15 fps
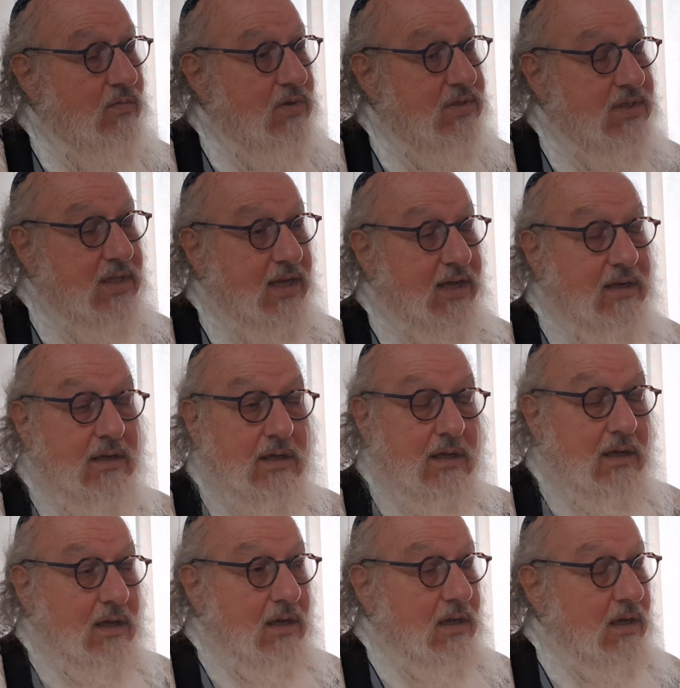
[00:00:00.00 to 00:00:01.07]
was that
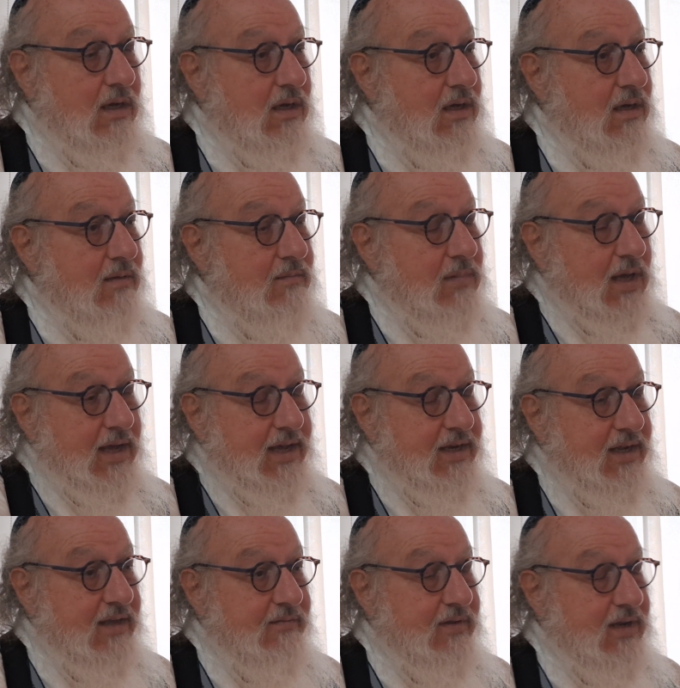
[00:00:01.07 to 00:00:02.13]
I had
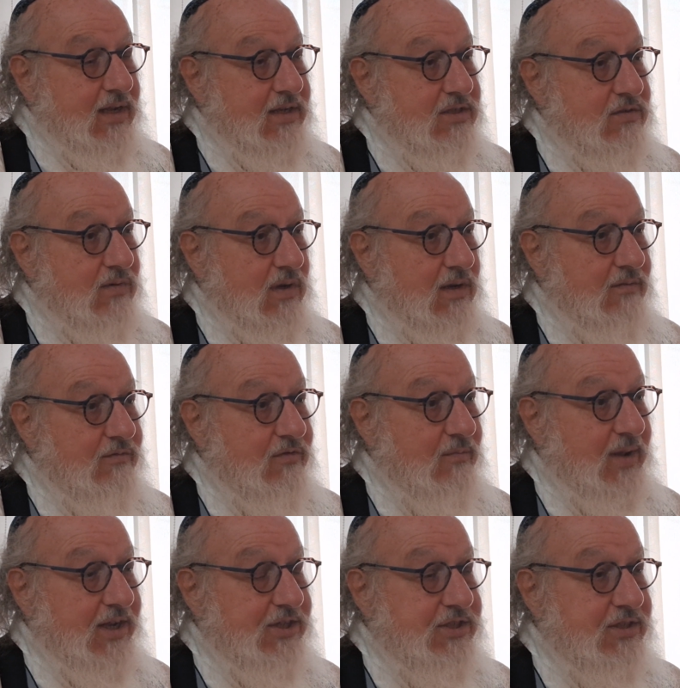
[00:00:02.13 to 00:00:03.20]
given Israel
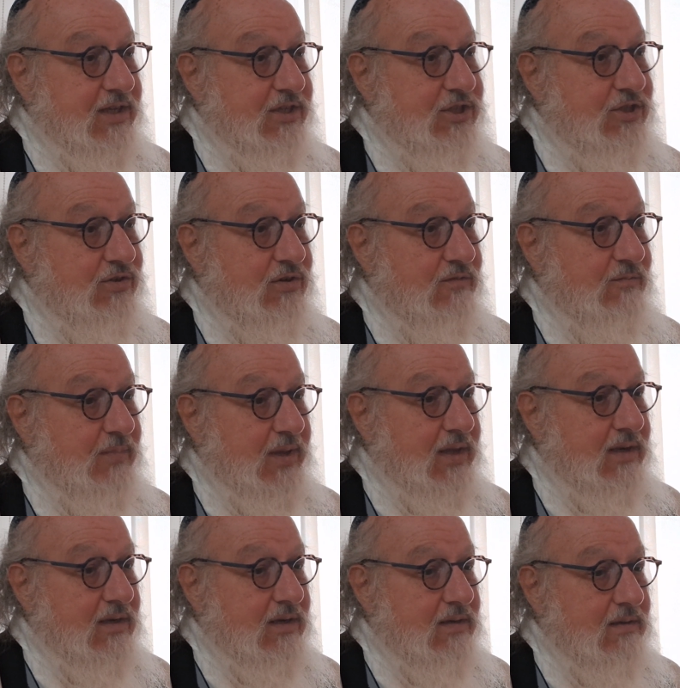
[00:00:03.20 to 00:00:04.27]
information that should have
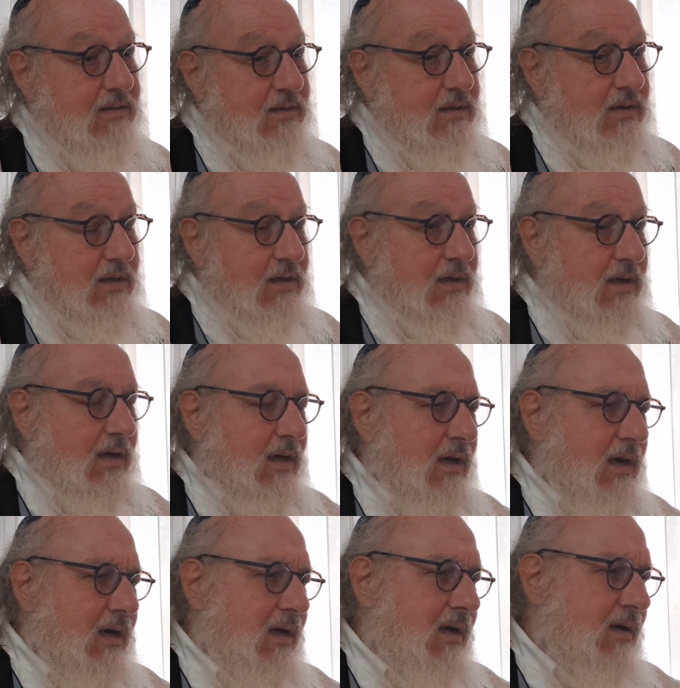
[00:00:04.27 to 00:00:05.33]
been
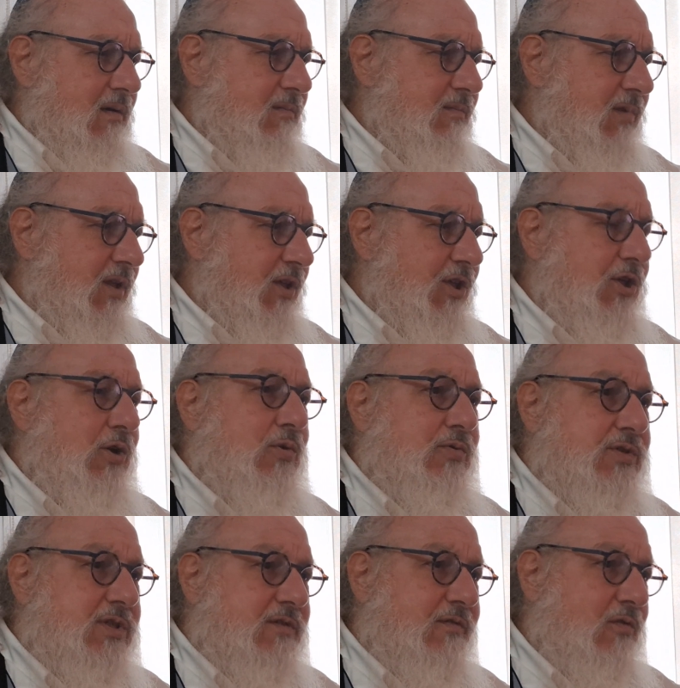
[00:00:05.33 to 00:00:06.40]

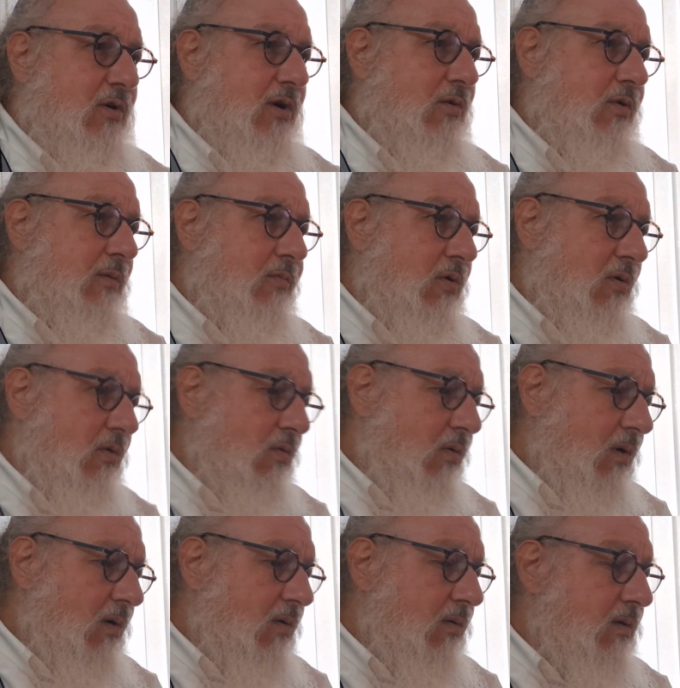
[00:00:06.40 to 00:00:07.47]
used for a quid pro
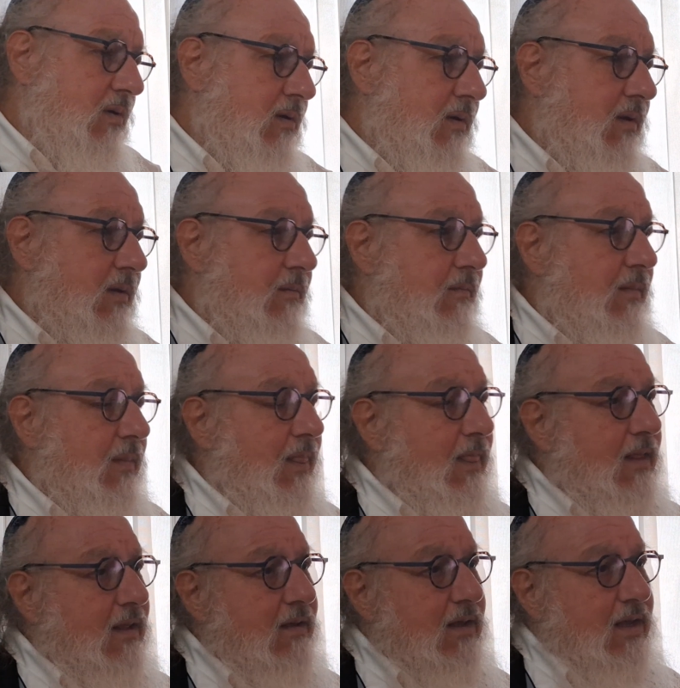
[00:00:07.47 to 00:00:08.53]
quo
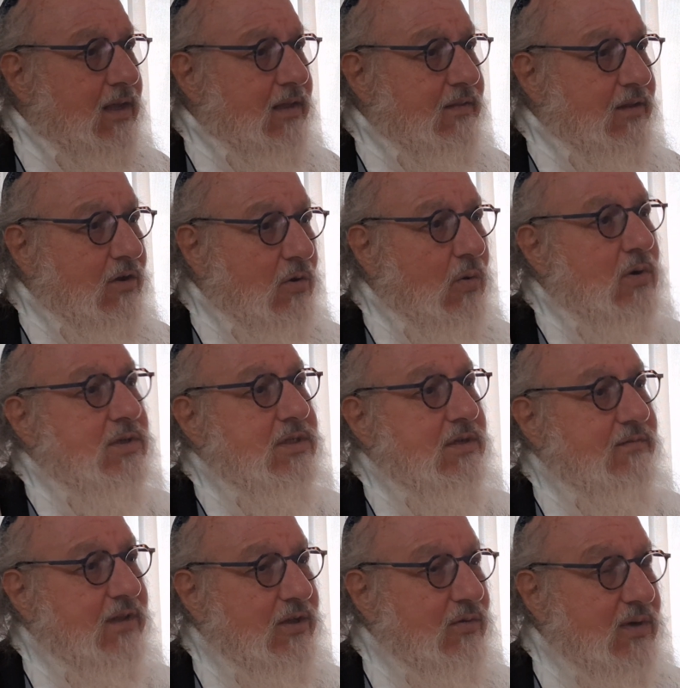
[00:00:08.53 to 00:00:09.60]
in the course of
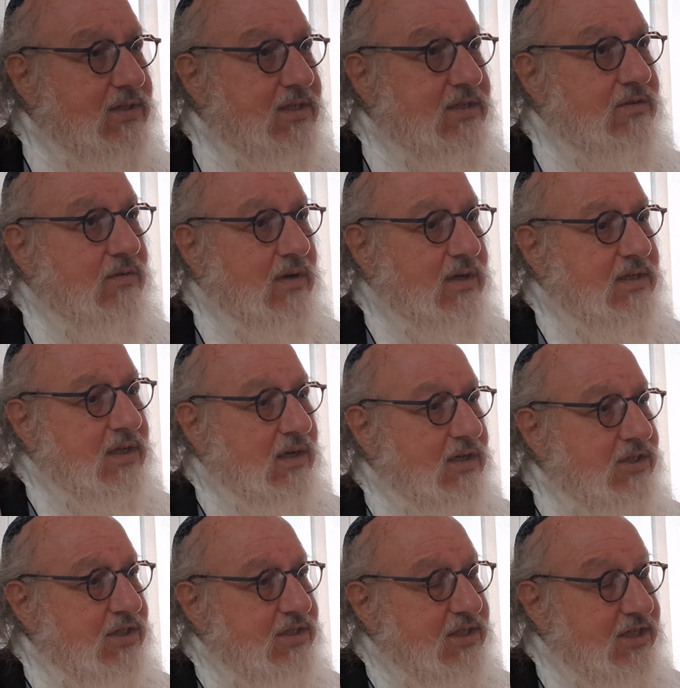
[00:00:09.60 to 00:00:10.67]
the US-Israel
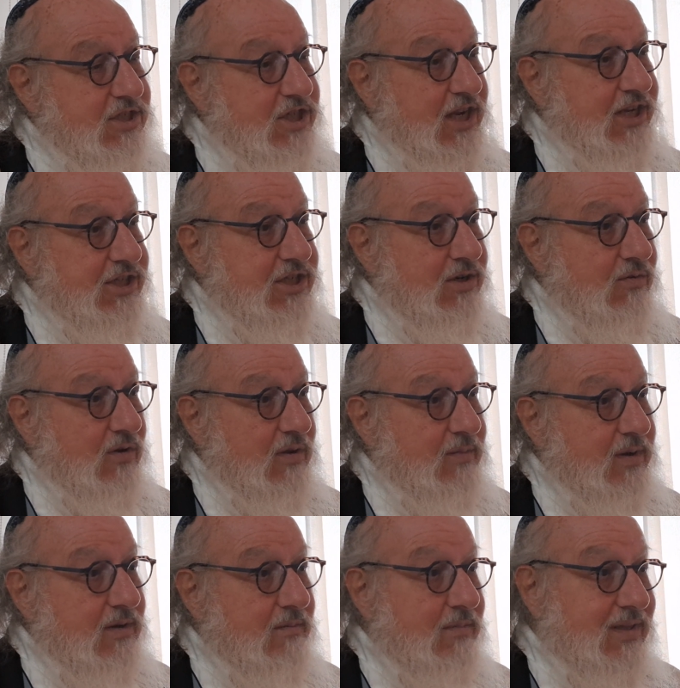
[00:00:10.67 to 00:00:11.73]
Intelligence Exchange
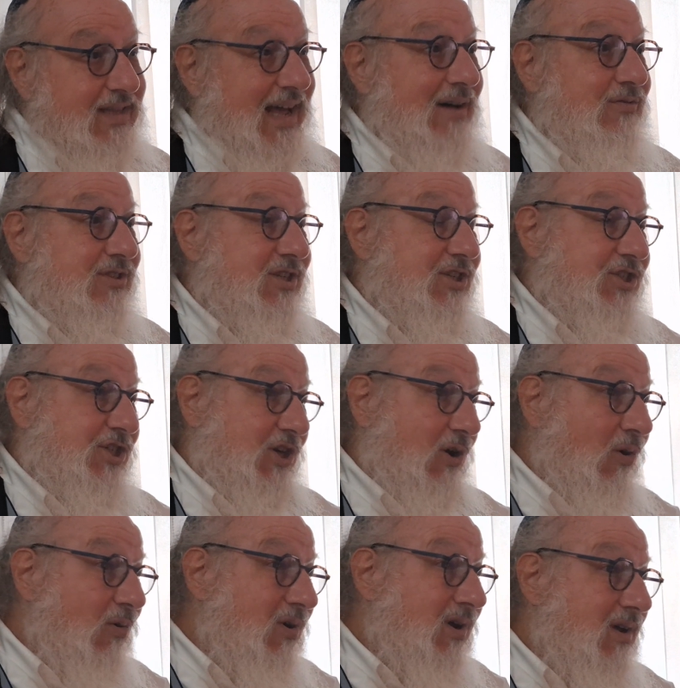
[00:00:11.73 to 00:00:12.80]
Agreement, but that was a
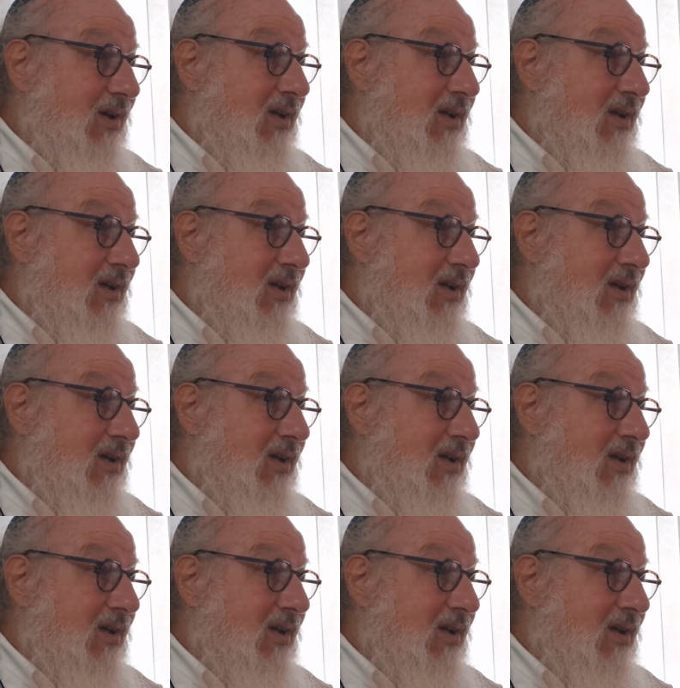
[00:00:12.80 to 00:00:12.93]
joke